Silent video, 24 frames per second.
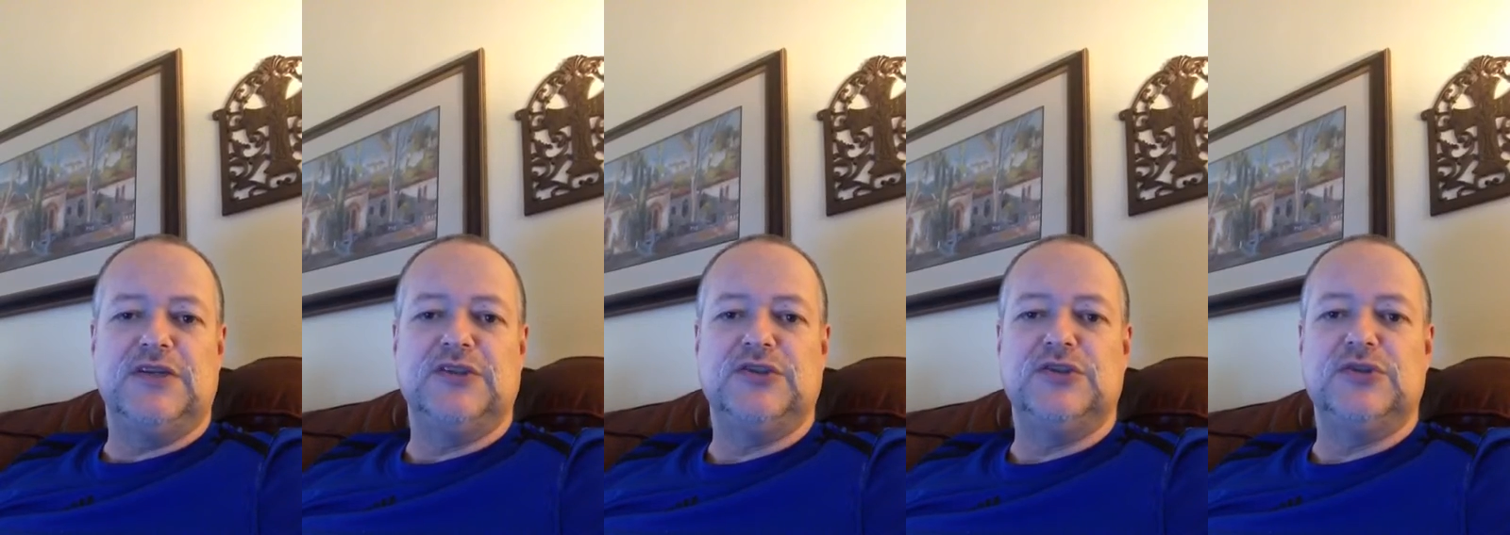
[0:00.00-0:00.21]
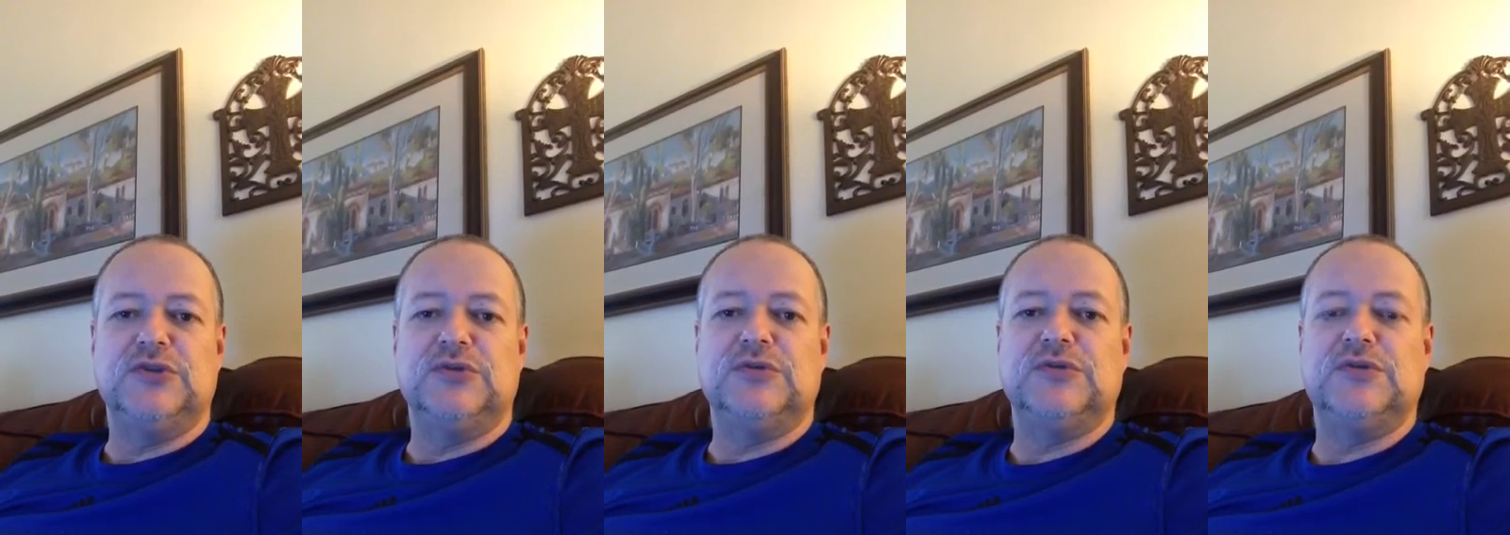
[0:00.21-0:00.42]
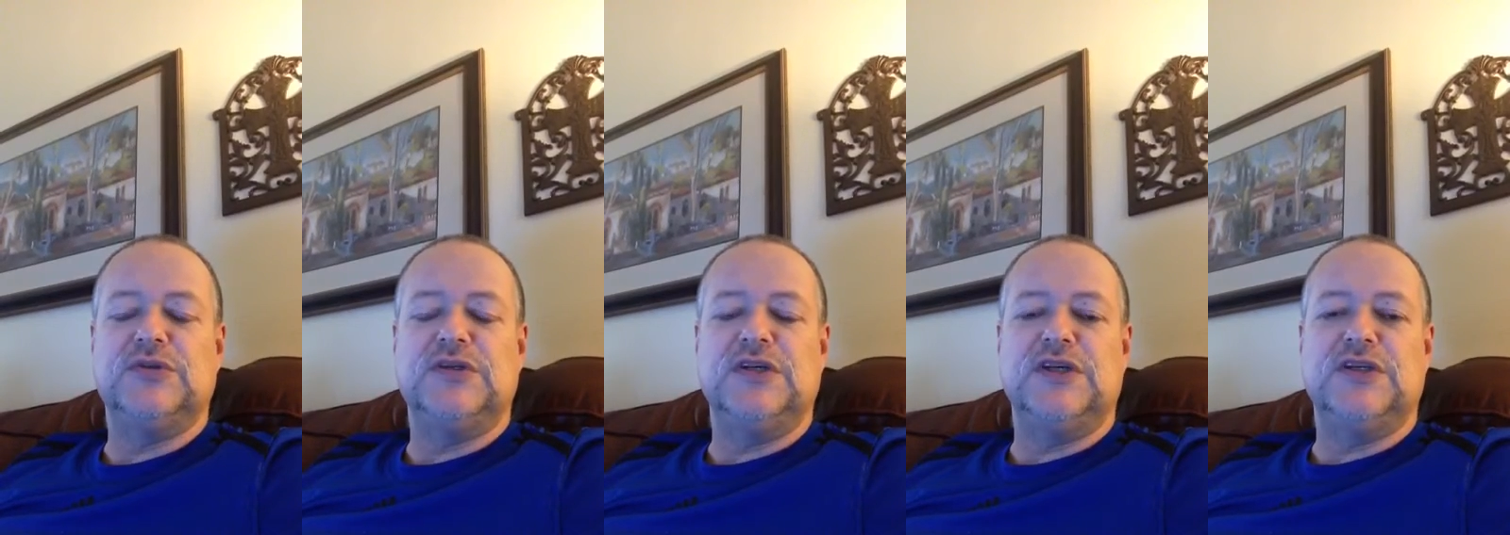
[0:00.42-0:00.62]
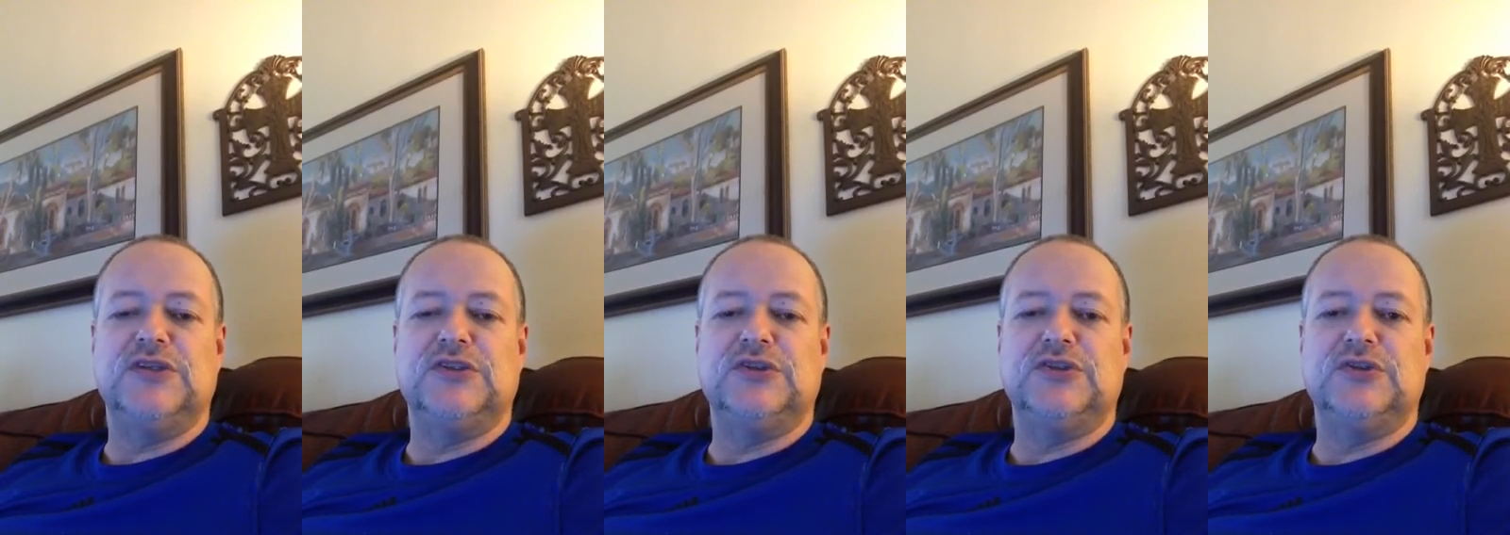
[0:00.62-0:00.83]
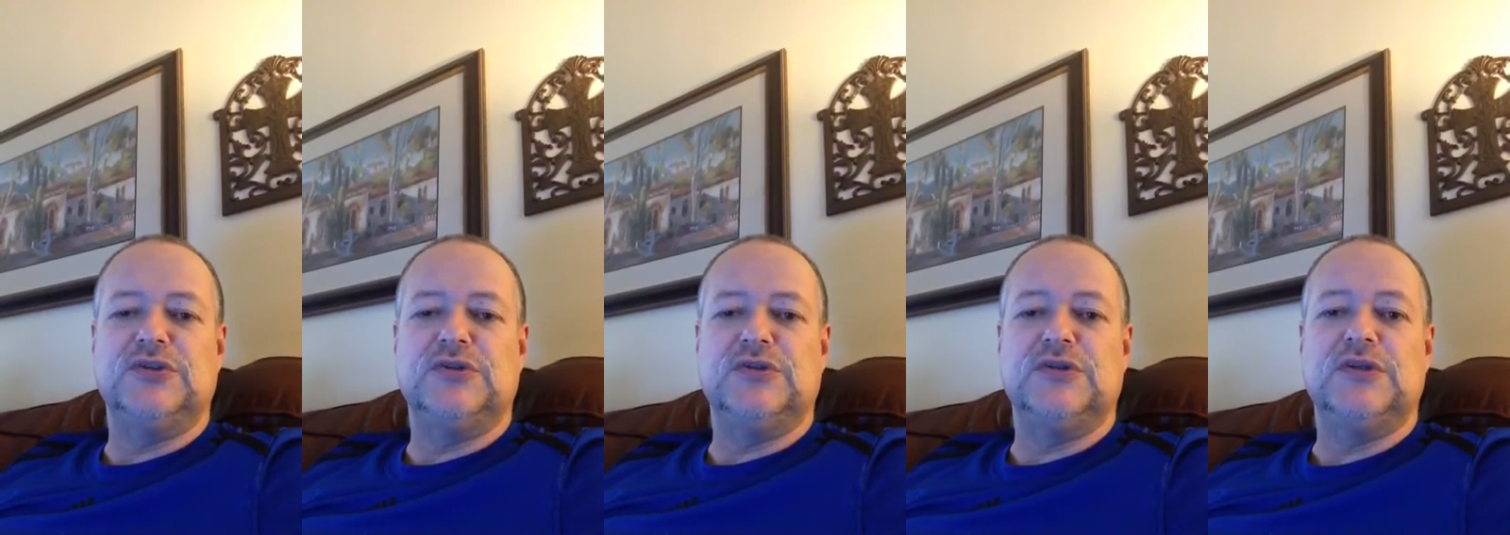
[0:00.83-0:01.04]
as
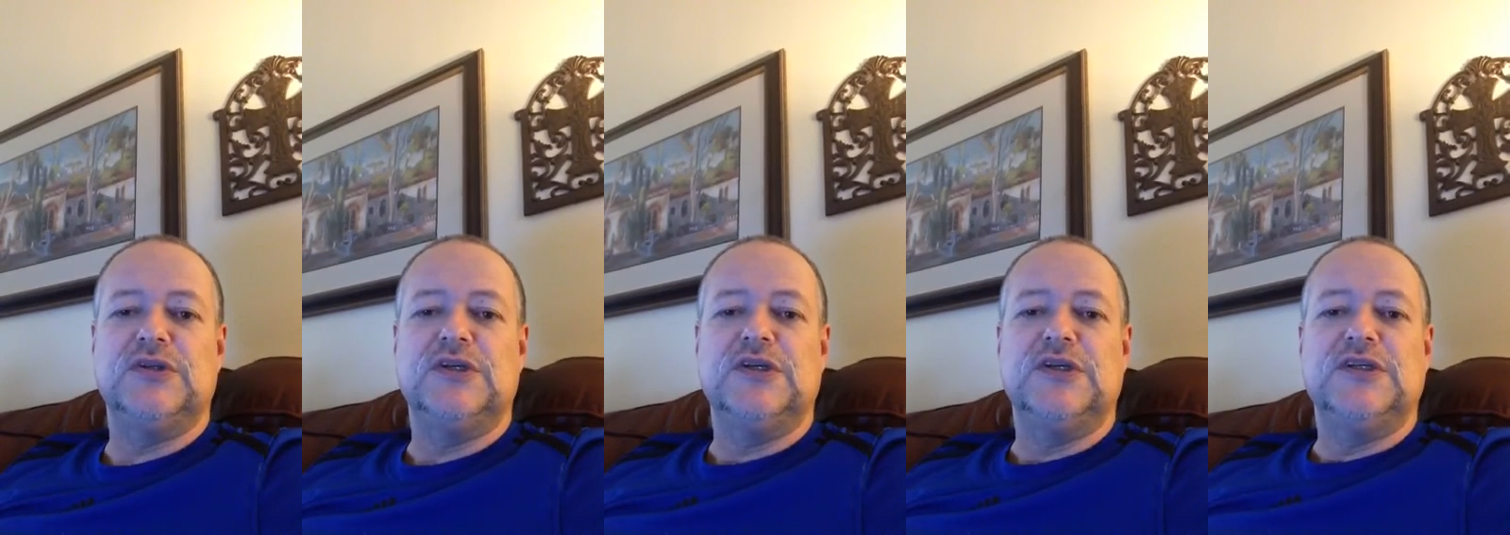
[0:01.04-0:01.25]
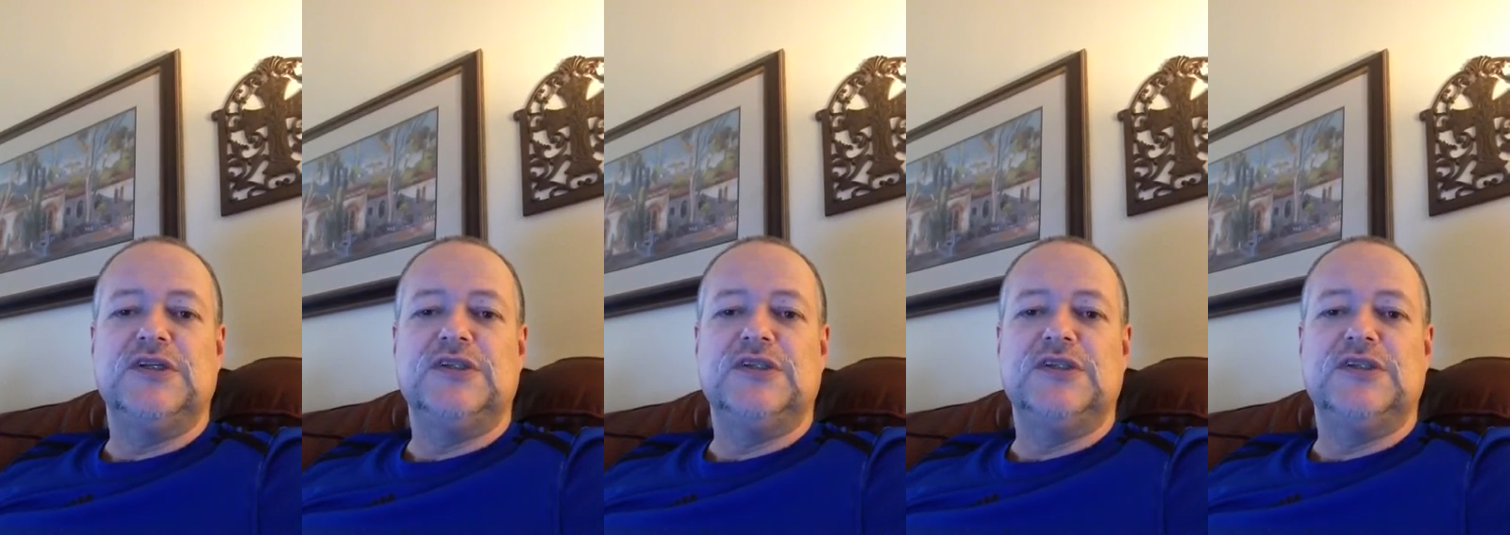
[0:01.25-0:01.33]
you're